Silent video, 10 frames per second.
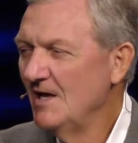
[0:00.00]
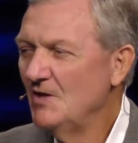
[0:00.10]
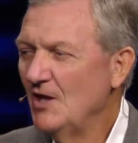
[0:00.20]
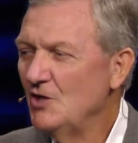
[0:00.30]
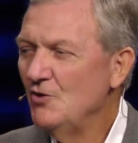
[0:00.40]

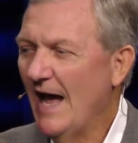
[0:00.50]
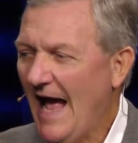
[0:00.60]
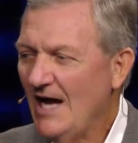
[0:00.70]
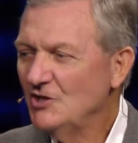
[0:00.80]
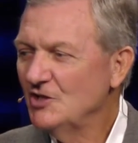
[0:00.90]
that you
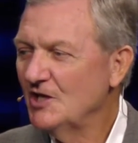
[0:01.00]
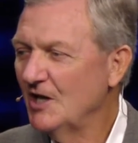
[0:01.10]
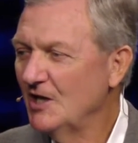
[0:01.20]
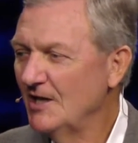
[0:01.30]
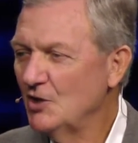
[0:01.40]
actually can
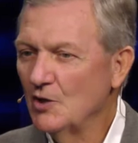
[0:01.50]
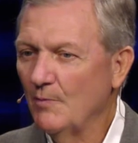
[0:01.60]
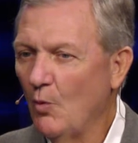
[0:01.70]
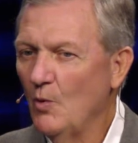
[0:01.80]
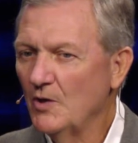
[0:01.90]
get to the
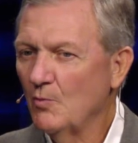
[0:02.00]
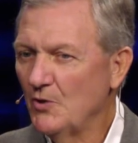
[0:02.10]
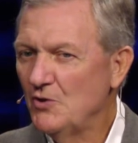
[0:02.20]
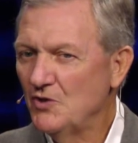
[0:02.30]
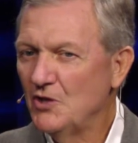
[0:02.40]
point where
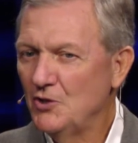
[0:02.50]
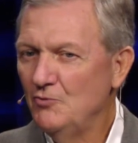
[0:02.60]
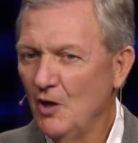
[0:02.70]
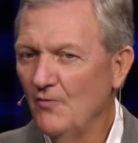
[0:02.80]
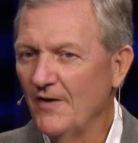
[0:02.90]
you think you
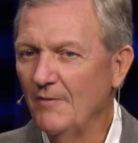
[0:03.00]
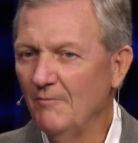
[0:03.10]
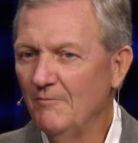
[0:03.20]
know them.